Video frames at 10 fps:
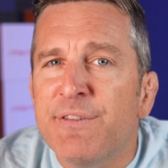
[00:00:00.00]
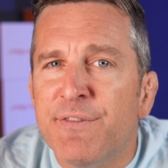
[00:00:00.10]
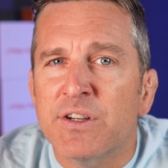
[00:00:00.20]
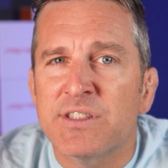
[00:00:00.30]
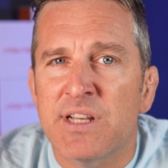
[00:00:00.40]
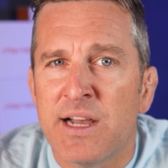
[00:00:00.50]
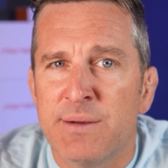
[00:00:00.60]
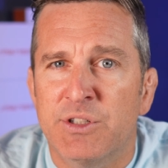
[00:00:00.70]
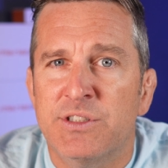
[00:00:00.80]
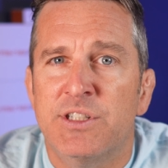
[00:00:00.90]

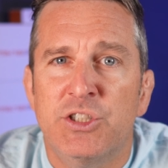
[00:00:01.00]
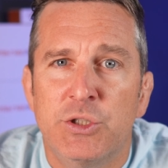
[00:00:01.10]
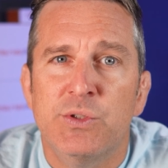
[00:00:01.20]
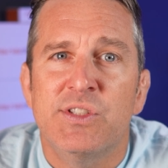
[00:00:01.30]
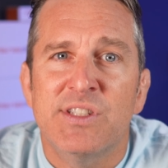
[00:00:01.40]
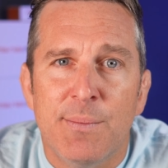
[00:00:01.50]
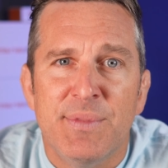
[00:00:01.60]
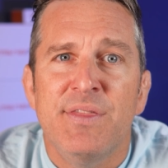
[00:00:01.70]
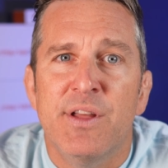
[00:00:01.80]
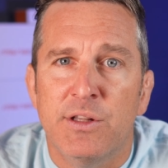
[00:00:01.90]
first-timers, to choose
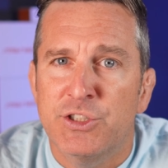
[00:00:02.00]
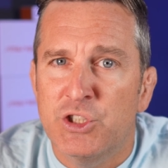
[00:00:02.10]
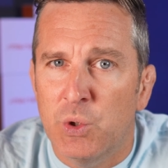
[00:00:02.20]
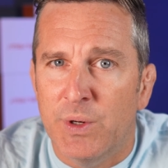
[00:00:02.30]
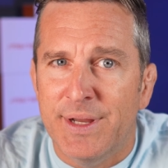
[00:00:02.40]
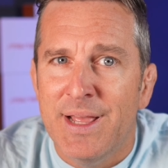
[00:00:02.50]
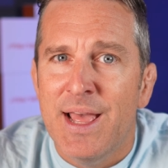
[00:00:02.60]
something they'll enjoy.